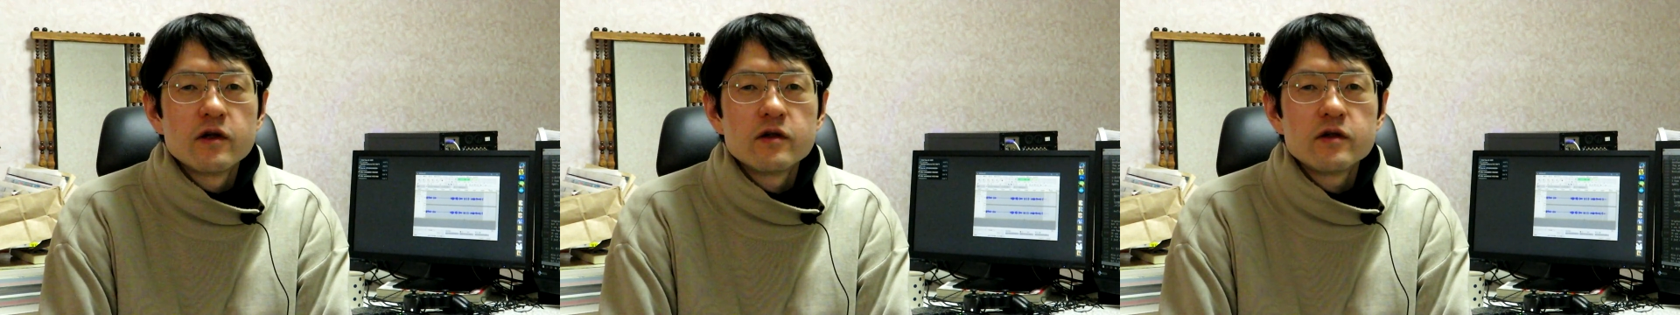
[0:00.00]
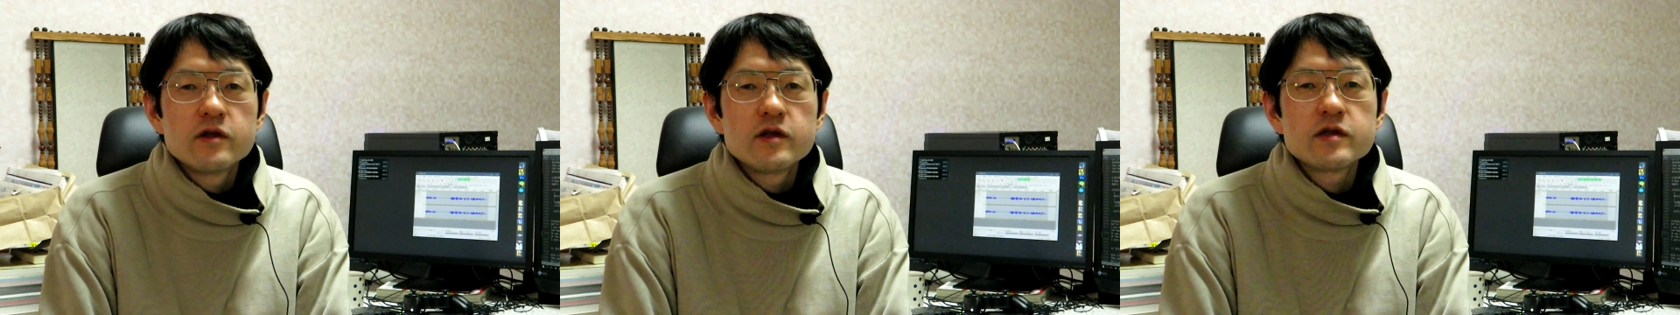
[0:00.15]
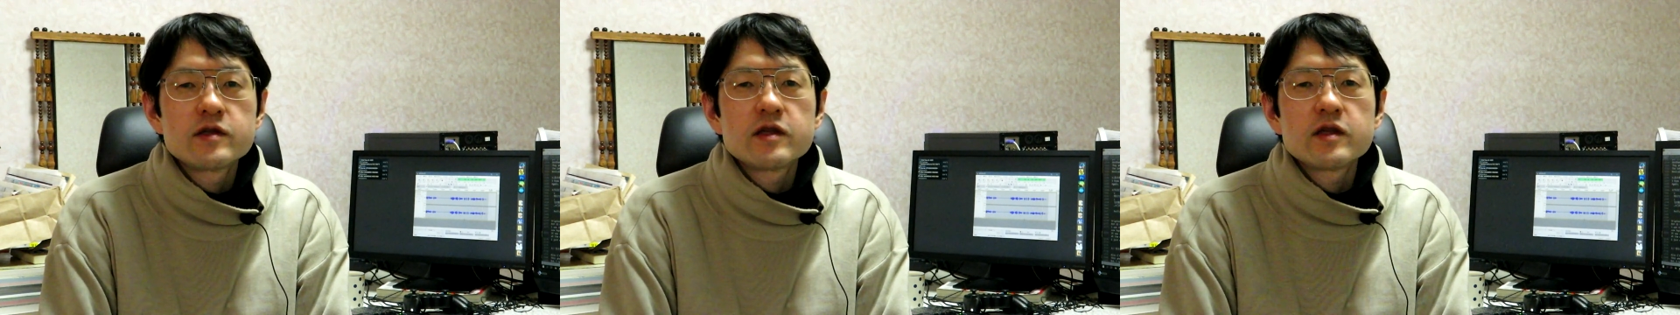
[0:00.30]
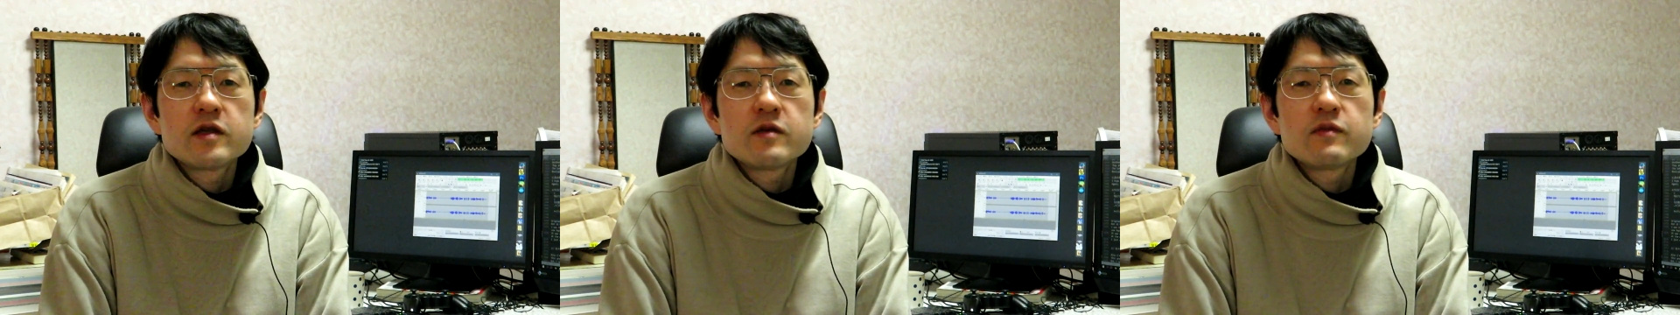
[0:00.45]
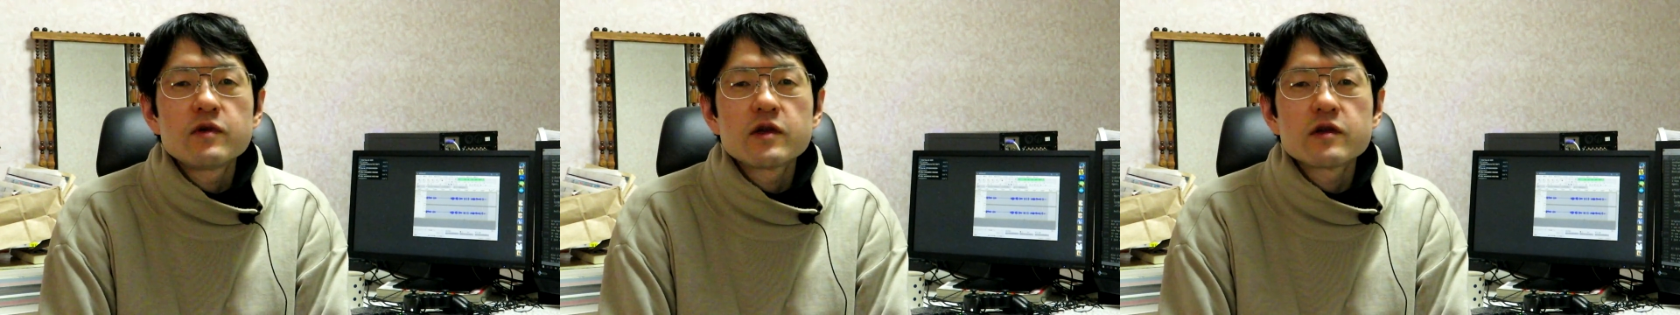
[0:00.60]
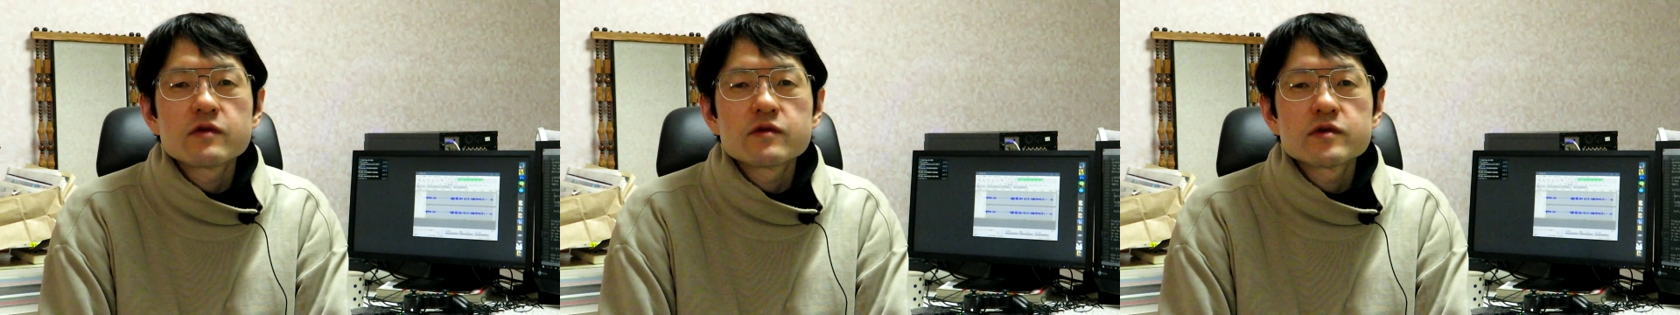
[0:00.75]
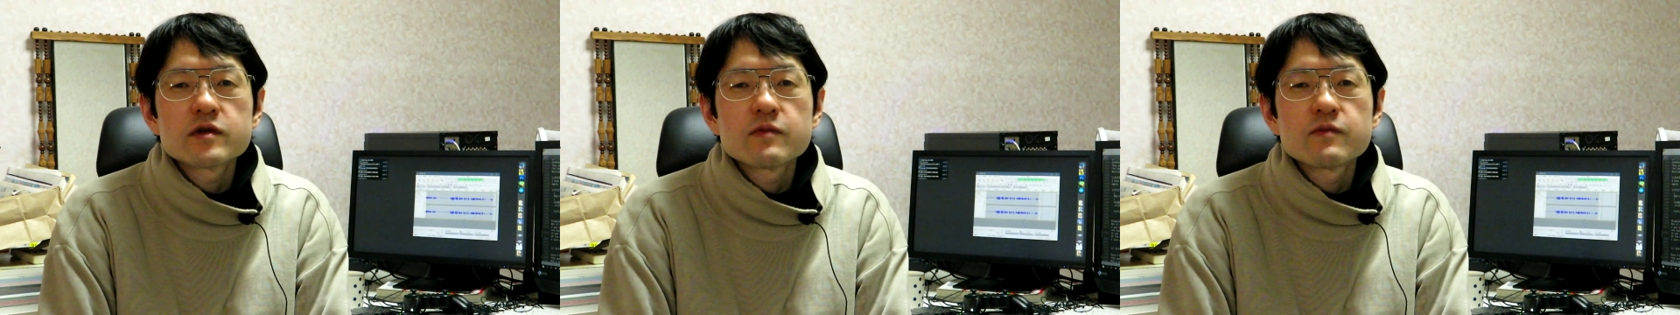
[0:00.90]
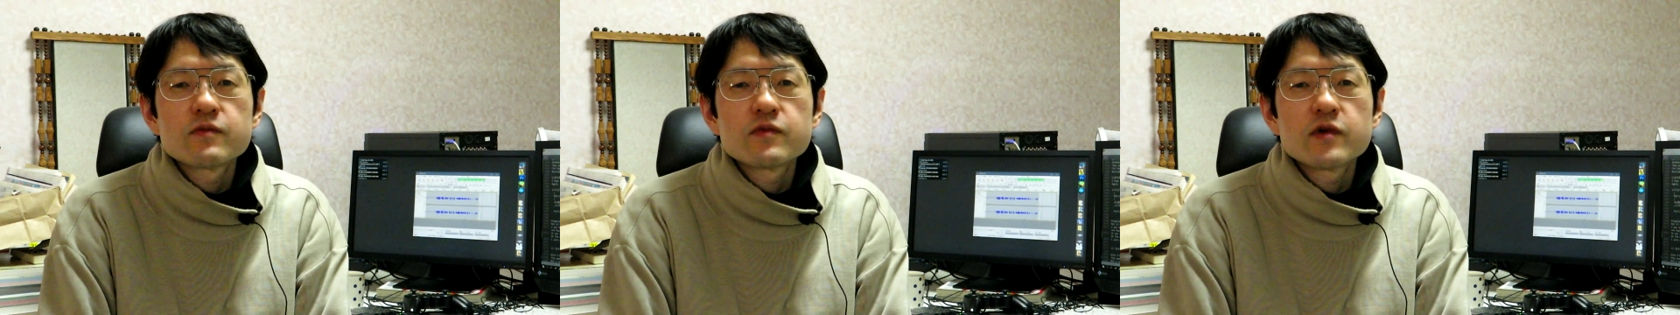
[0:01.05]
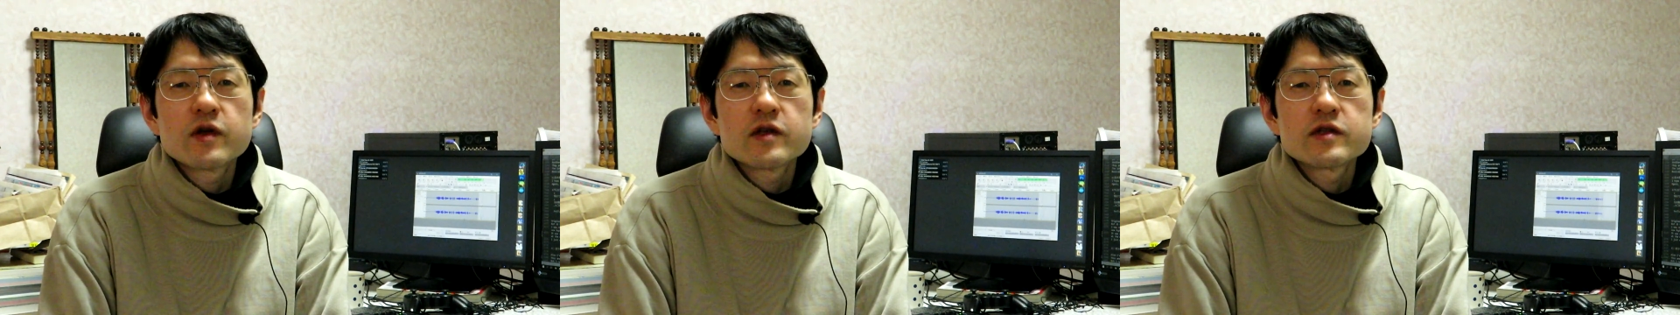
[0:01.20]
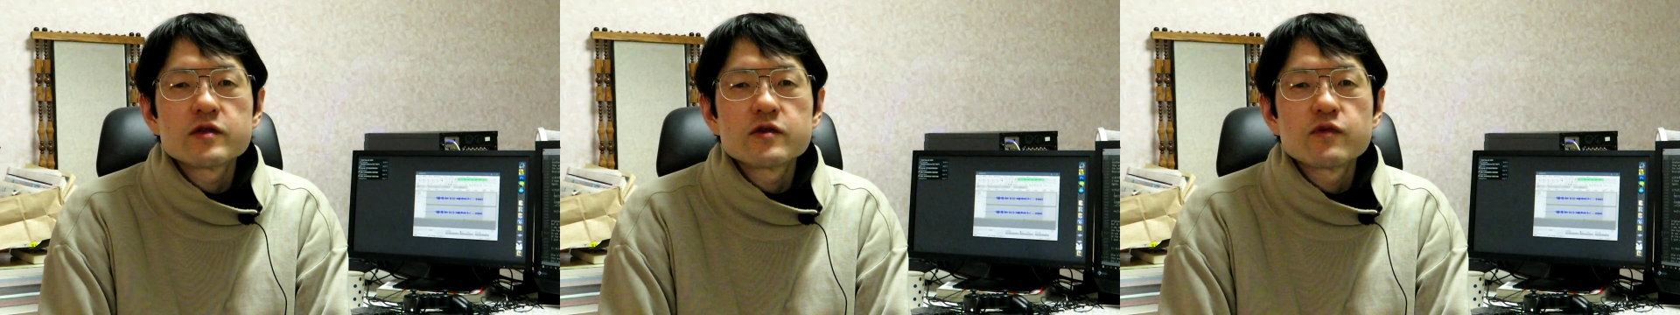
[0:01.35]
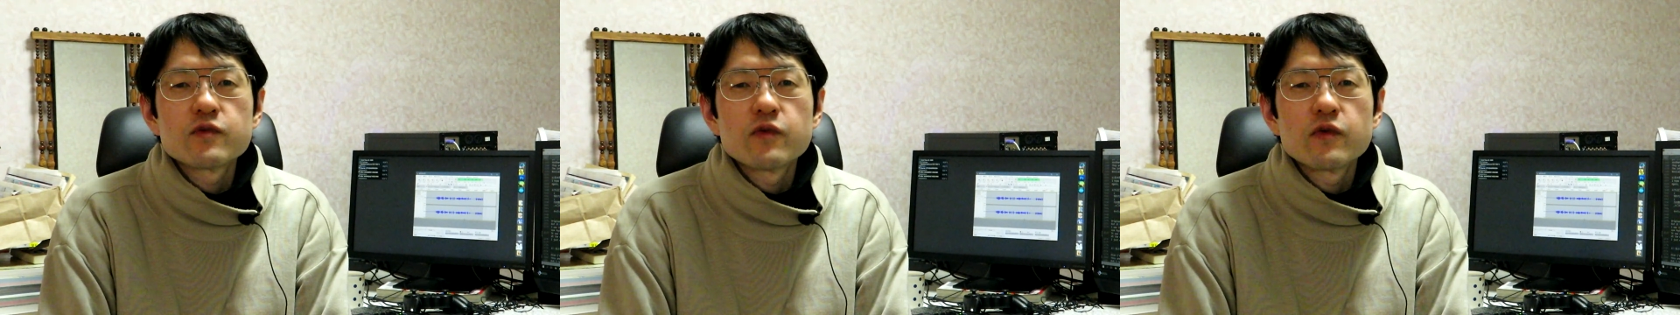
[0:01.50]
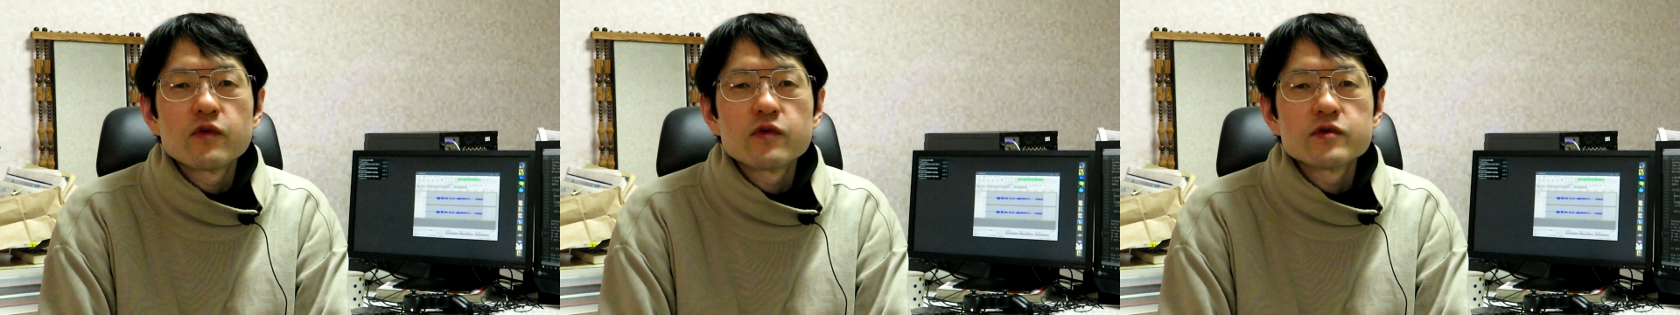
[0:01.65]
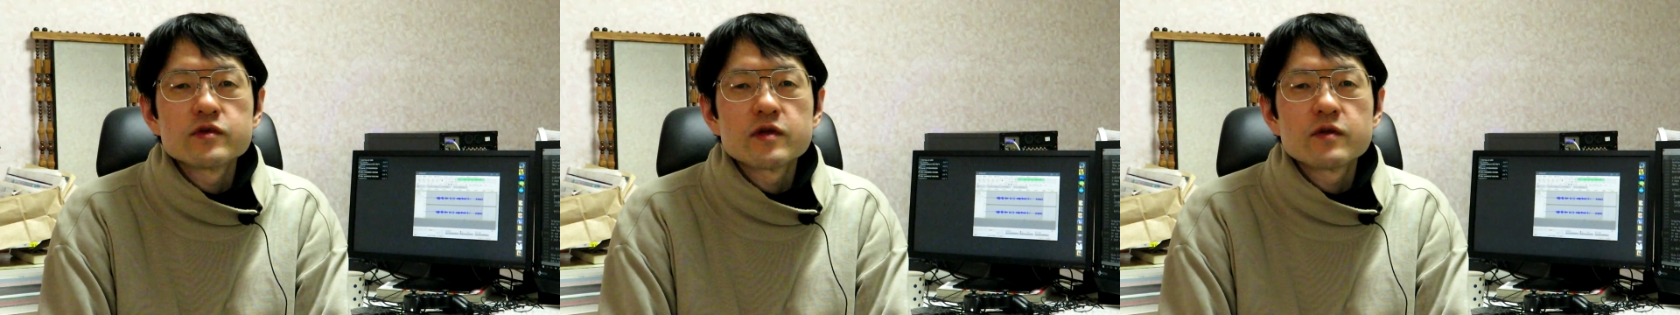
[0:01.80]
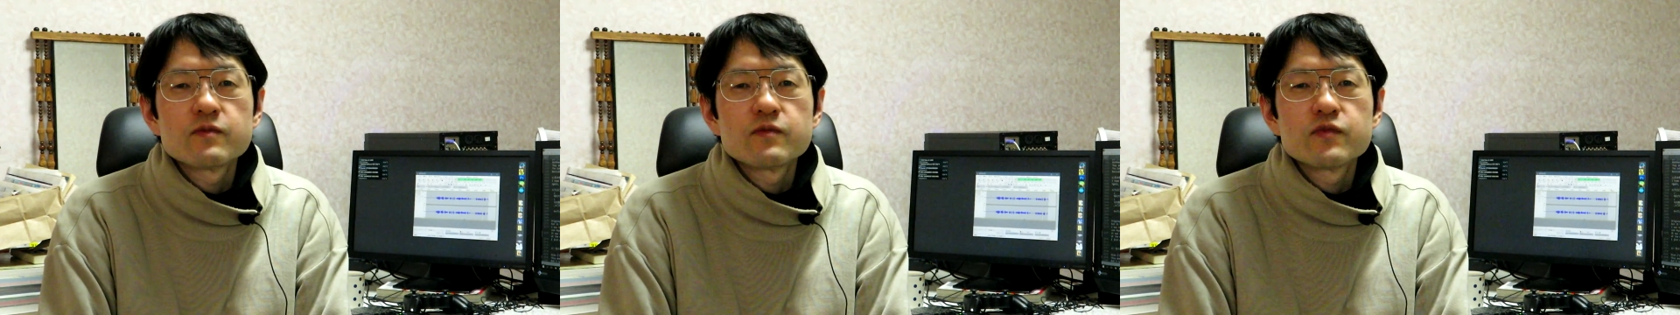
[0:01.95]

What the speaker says: receiving the pledge for the